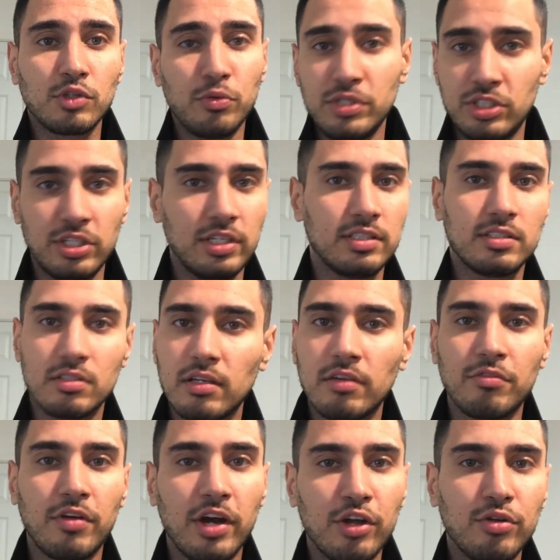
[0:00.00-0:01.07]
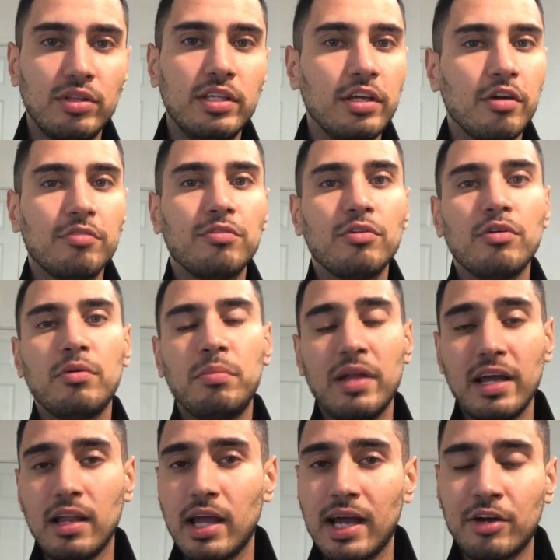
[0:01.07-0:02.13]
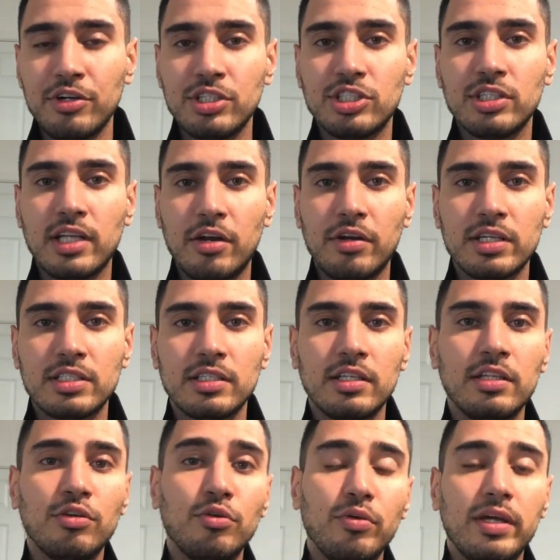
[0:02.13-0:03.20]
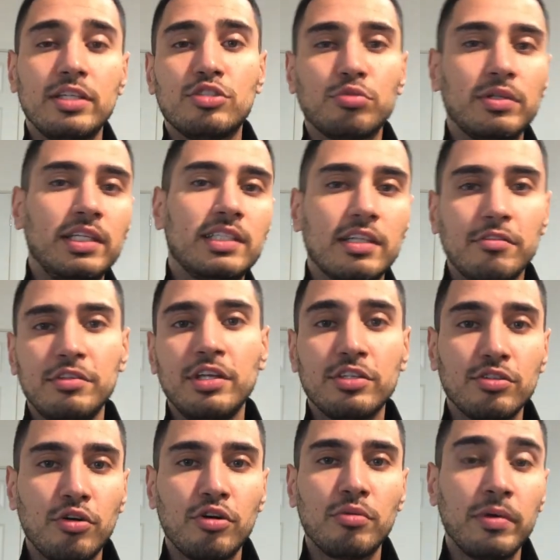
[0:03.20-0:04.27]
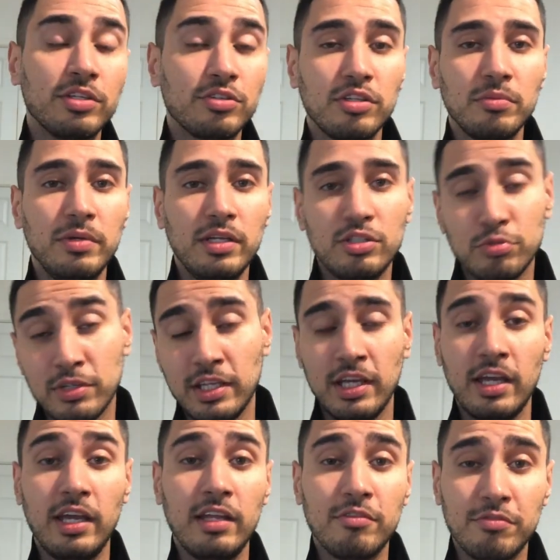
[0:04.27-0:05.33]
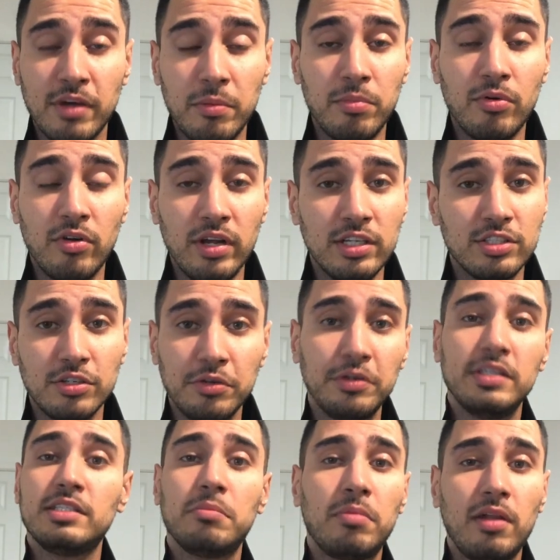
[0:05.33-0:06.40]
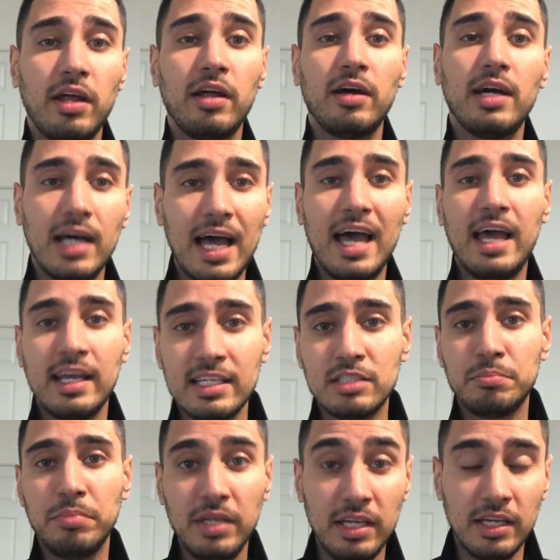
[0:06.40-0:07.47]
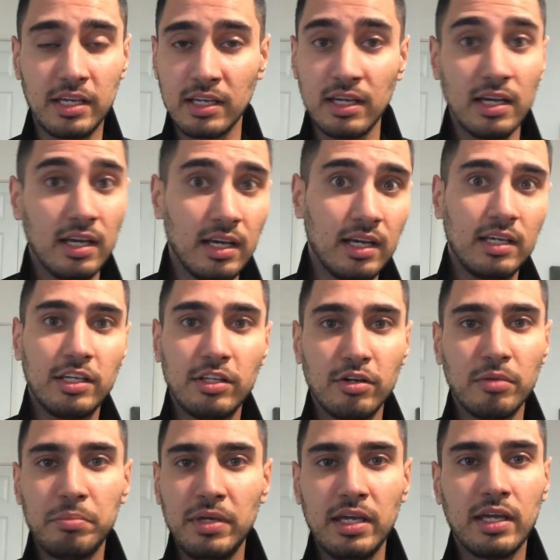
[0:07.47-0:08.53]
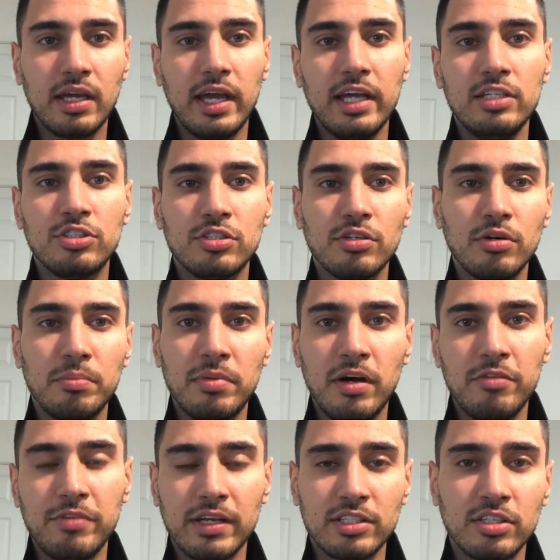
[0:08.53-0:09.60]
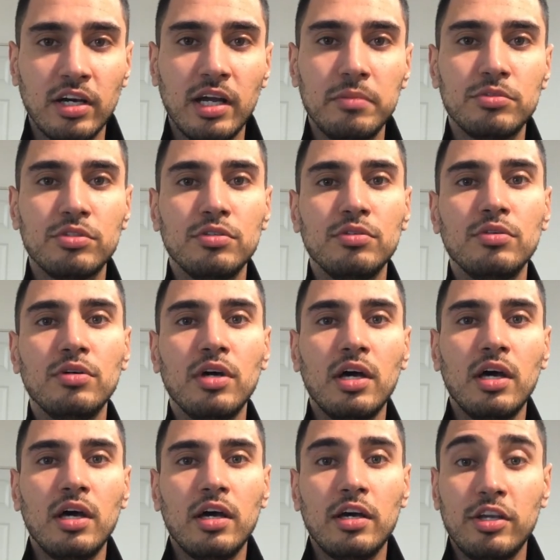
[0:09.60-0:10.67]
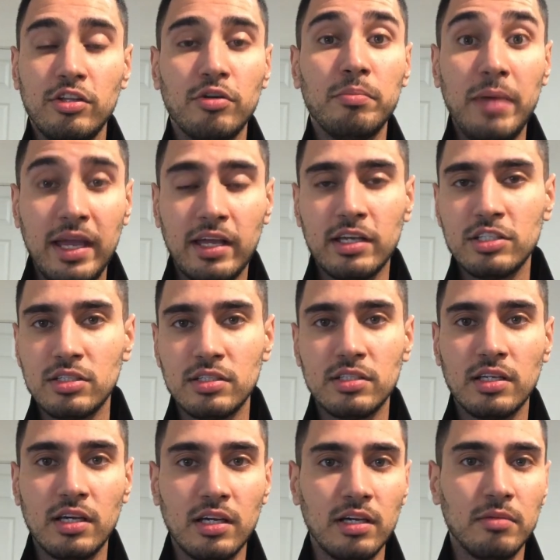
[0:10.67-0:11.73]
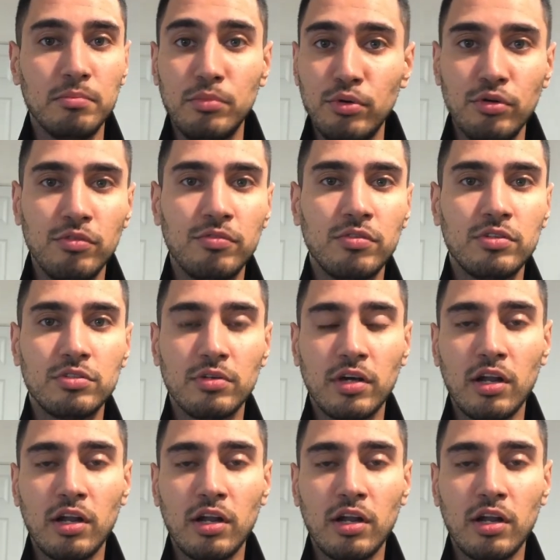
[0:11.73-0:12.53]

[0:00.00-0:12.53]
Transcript: which is a very good deal for a player like Christian Eriksen, who is twenty-seven years old, but he's going to be twenty-eight in February, so he's a player at his peak, you know, peak age, so a perfect time to, you know, make his uh, move to a